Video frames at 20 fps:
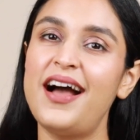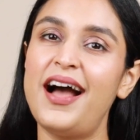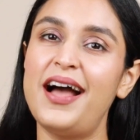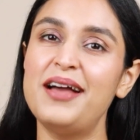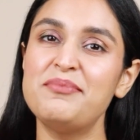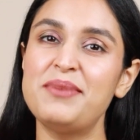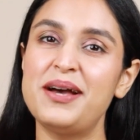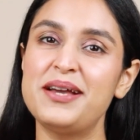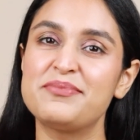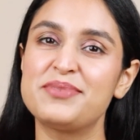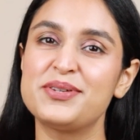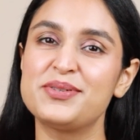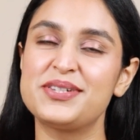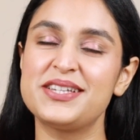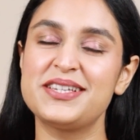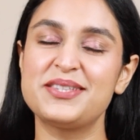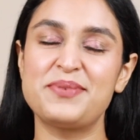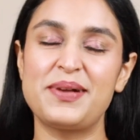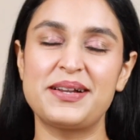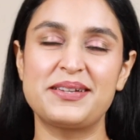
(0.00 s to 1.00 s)
Hi my
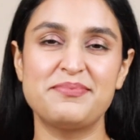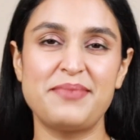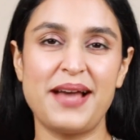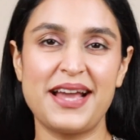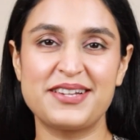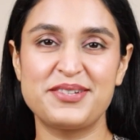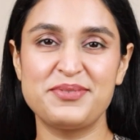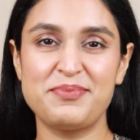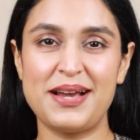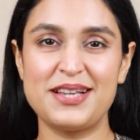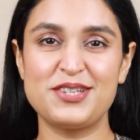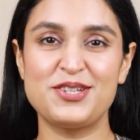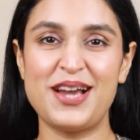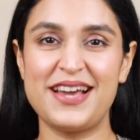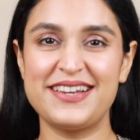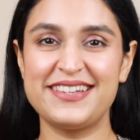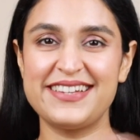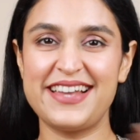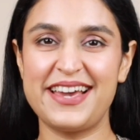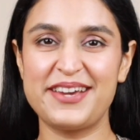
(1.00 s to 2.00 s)
beauties, welcome back to my
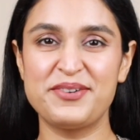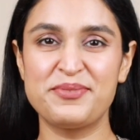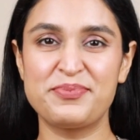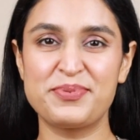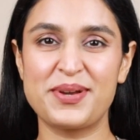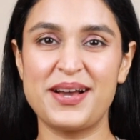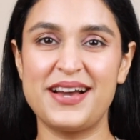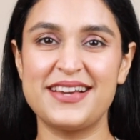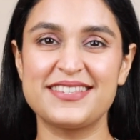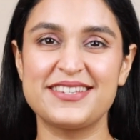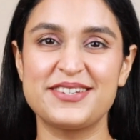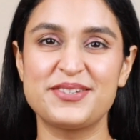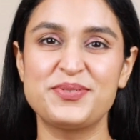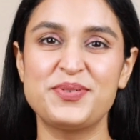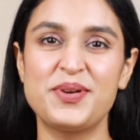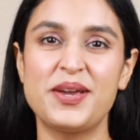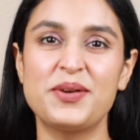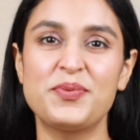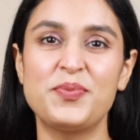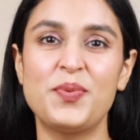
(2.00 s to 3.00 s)
channel. I hope you guys are
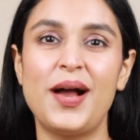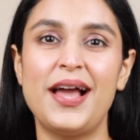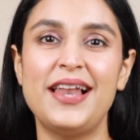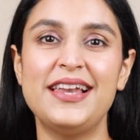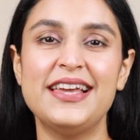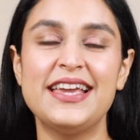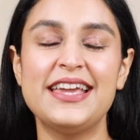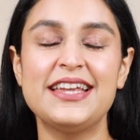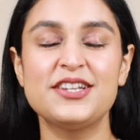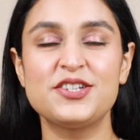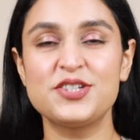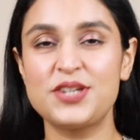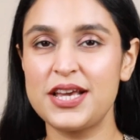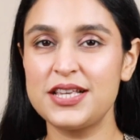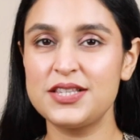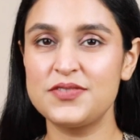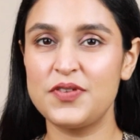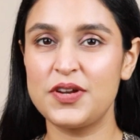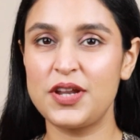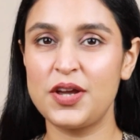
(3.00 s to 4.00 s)
doing well. In
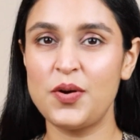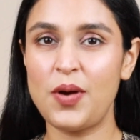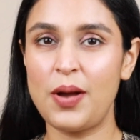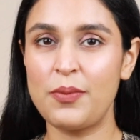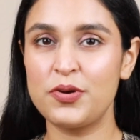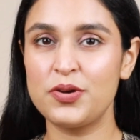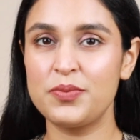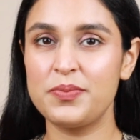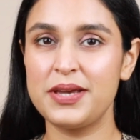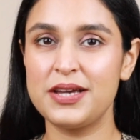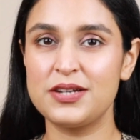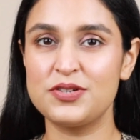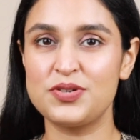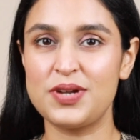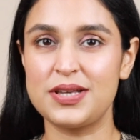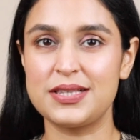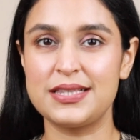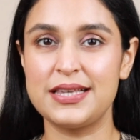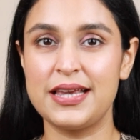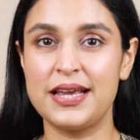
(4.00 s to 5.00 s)
today's video, I'm going to be
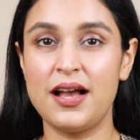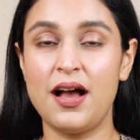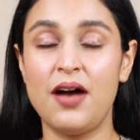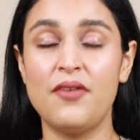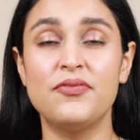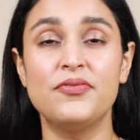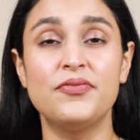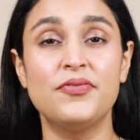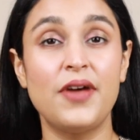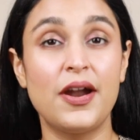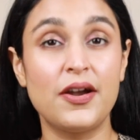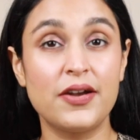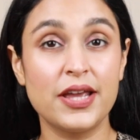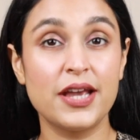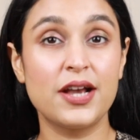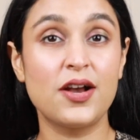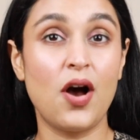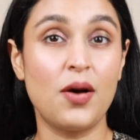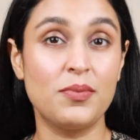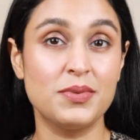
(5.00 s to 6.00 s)
addressing a
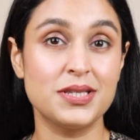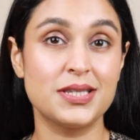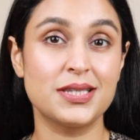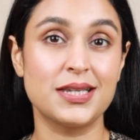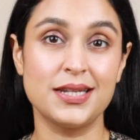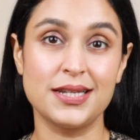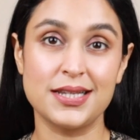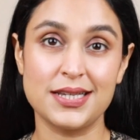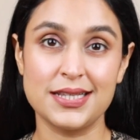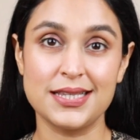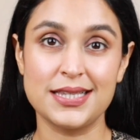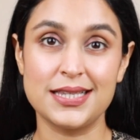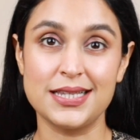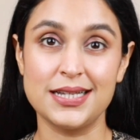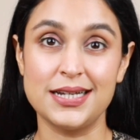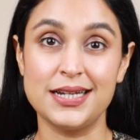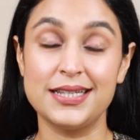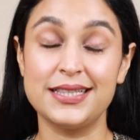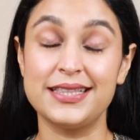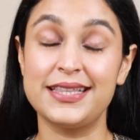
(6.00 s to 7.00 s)
very common skin
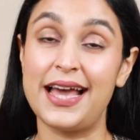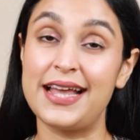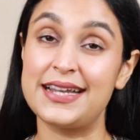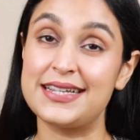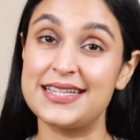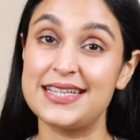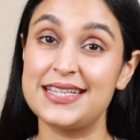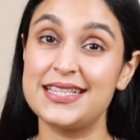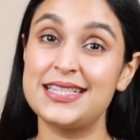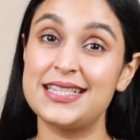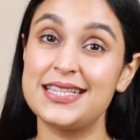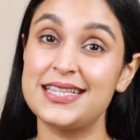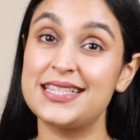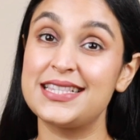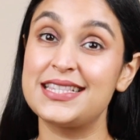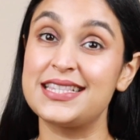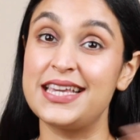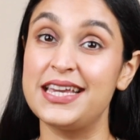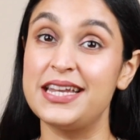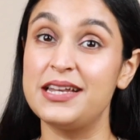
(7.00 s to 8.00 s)
concern, that is
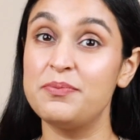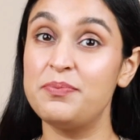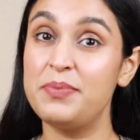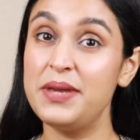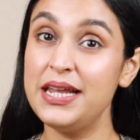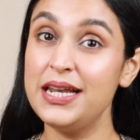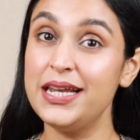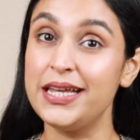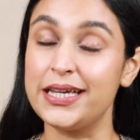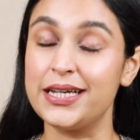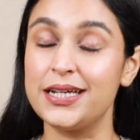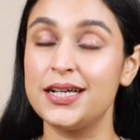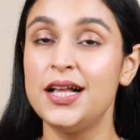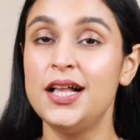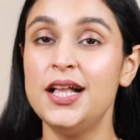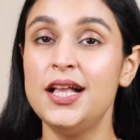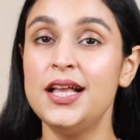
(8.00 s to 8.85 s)
skin peeling.